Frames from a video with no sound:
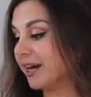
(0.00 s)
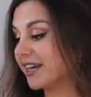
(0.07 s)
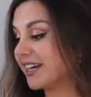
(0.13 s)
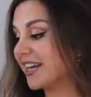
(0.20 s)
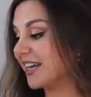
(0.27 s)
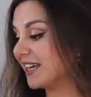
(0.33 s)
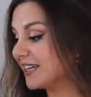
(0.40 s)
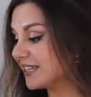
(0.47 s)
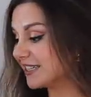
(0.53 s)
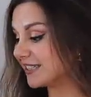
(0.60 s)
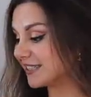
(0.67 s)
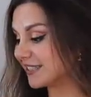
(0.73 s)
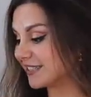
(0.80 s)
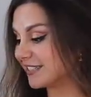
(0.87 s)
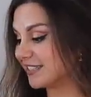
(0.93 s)
but it
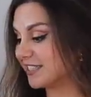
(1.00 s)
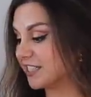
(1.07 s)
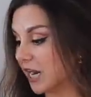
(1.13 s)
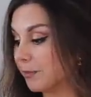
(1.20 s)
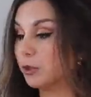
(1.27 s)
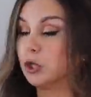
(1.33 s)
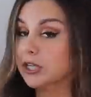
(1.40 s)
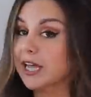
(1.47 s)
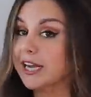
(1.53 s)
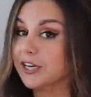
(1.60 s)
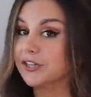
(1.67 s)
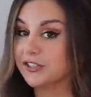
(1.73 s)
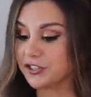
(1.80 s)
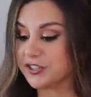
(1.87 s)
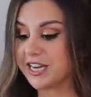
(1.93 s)
is double layered.